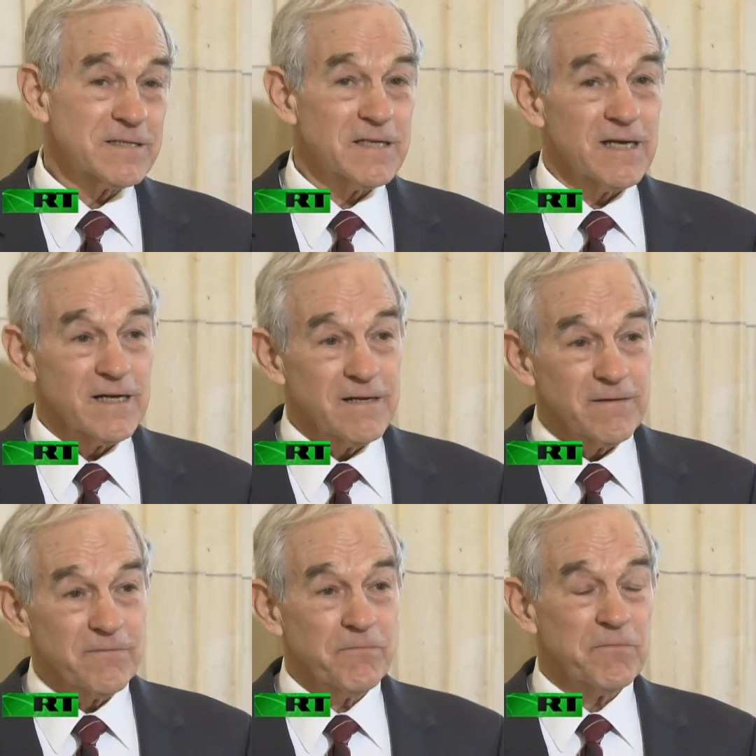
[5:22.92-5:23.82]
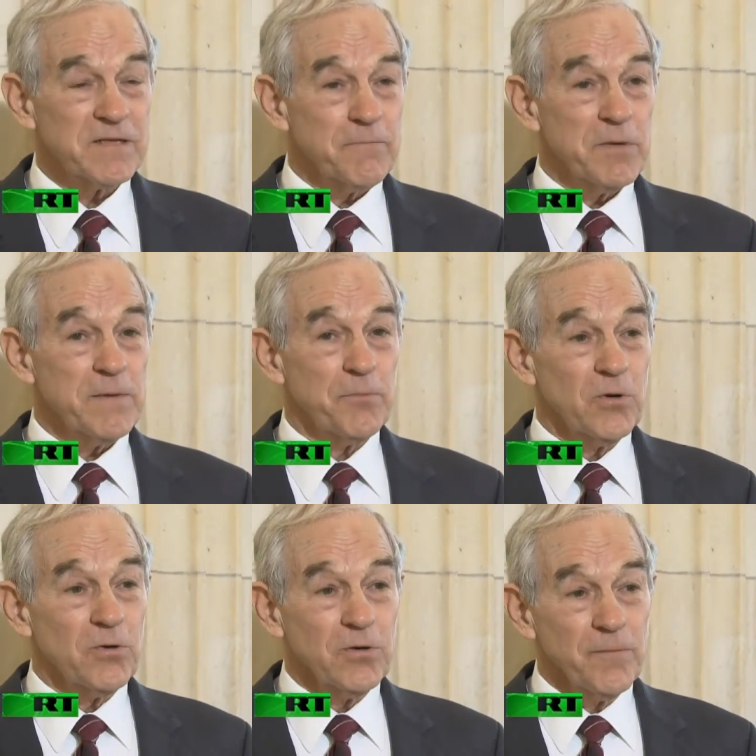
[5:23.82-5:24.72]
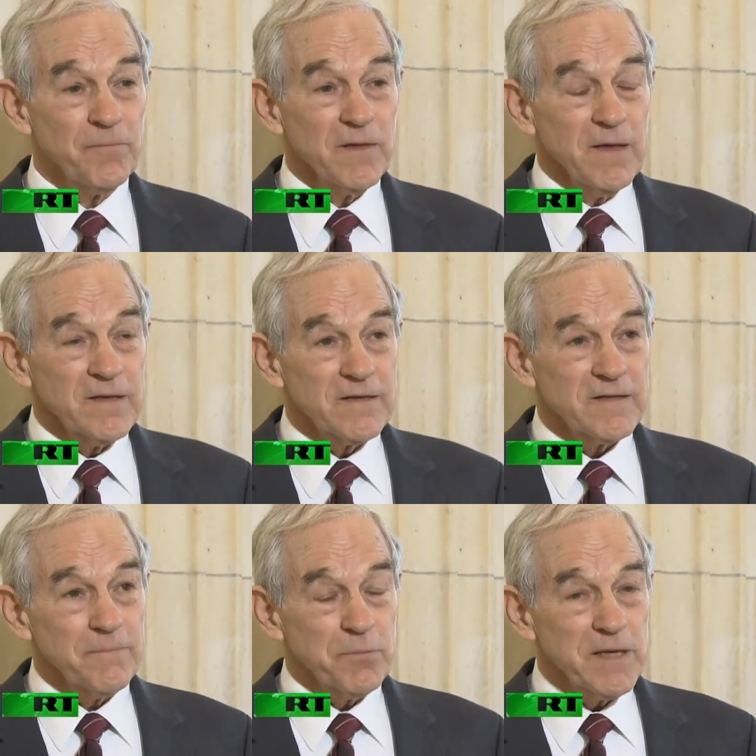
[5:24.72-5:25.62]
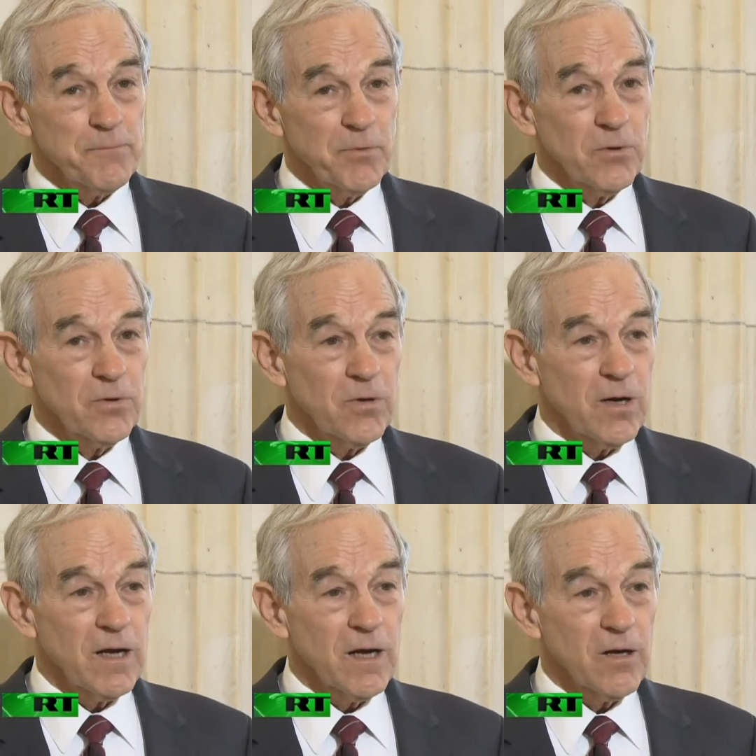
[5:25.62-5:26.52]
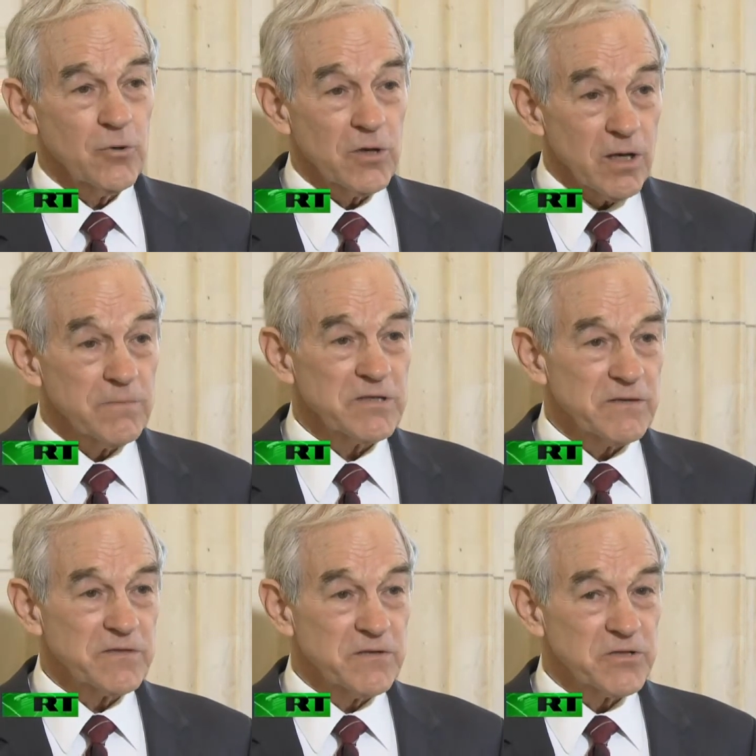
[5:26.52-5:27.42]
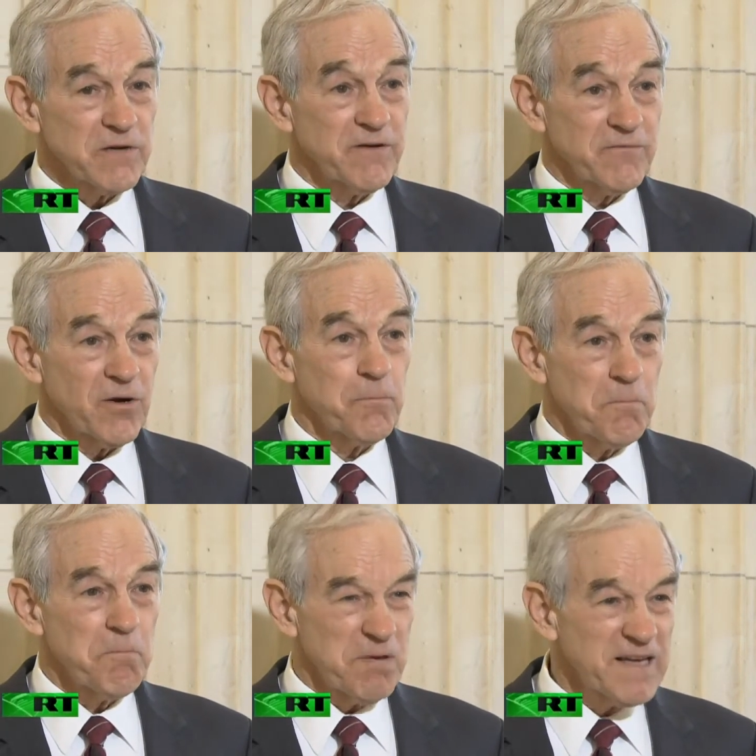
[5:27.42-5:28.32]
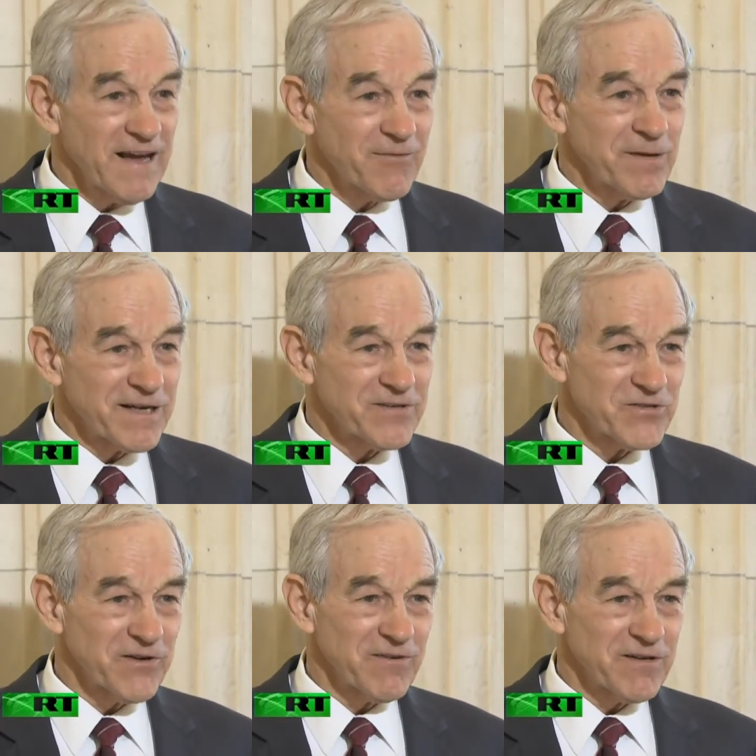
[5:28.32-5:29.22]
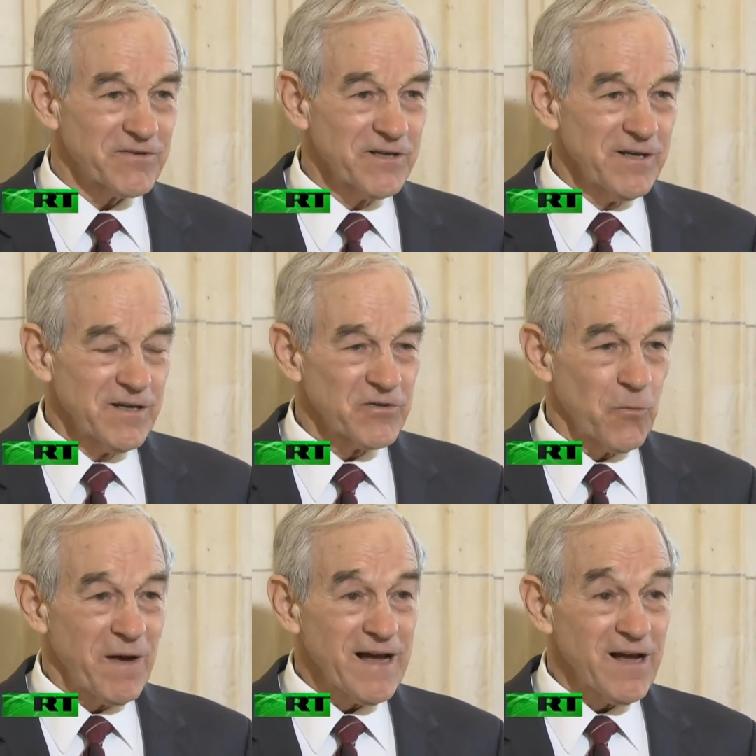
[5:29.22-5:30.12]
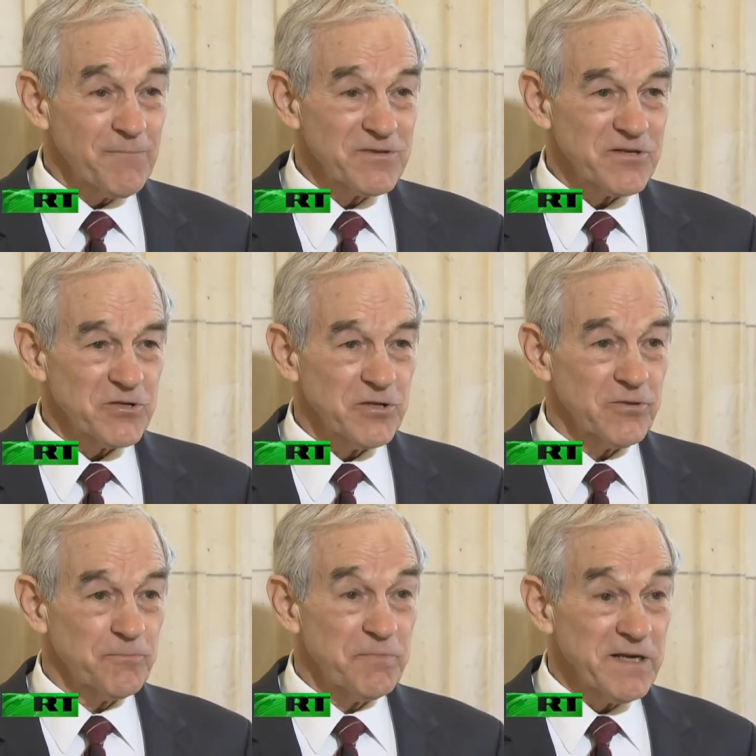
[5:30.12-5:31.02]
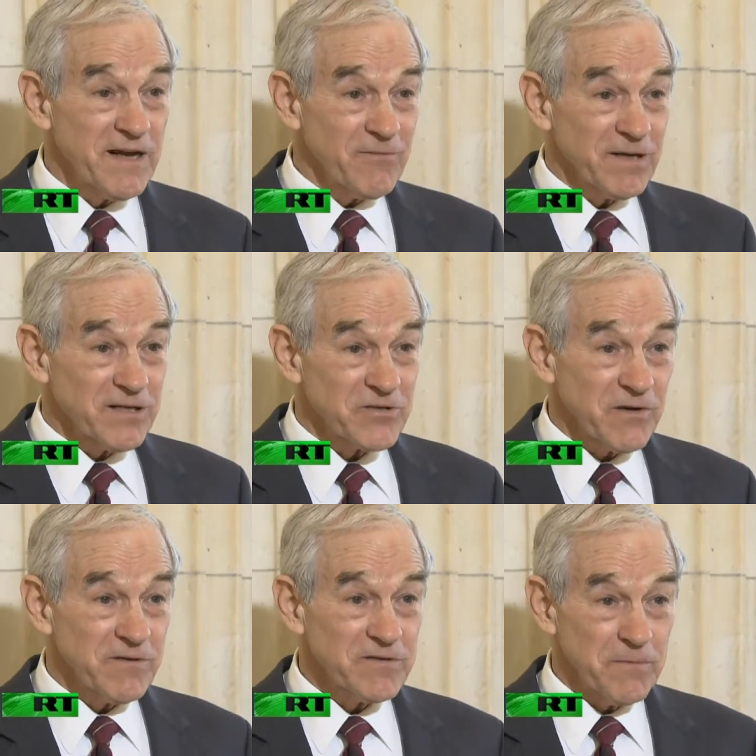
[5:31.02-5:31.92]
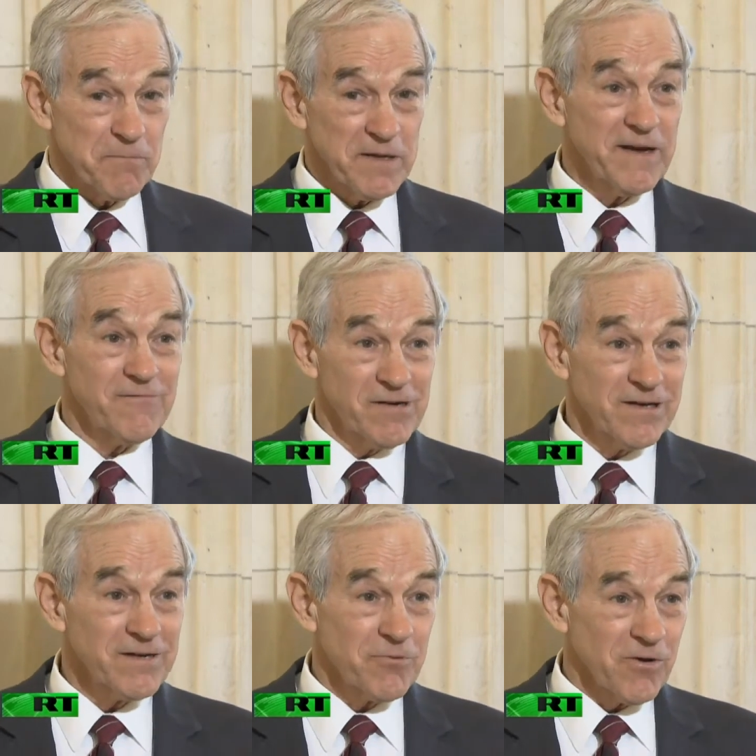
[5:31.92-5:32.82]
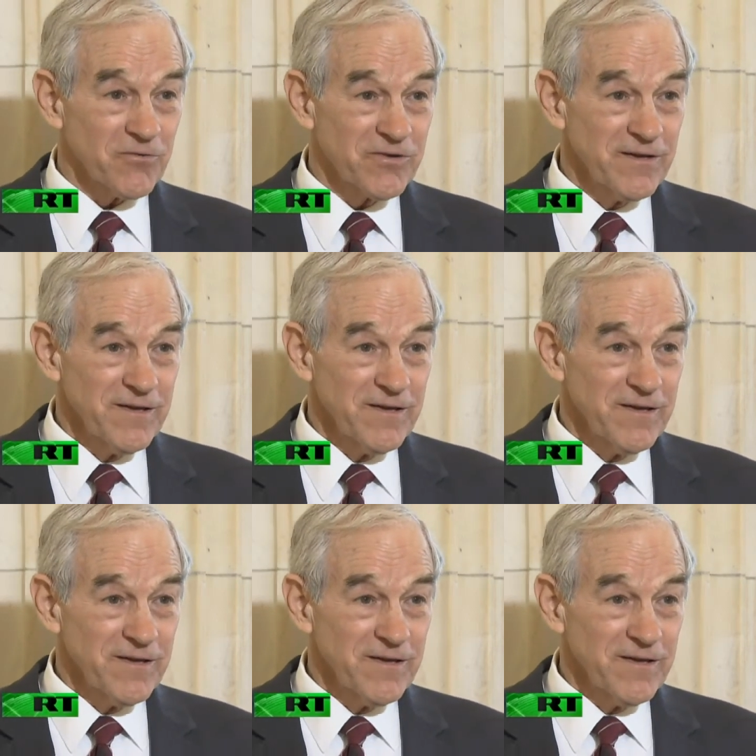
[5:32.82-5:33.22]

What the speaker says: some people who call themselves conservative are big government conservatives. So my opposition are big government conservatives and big government liberals.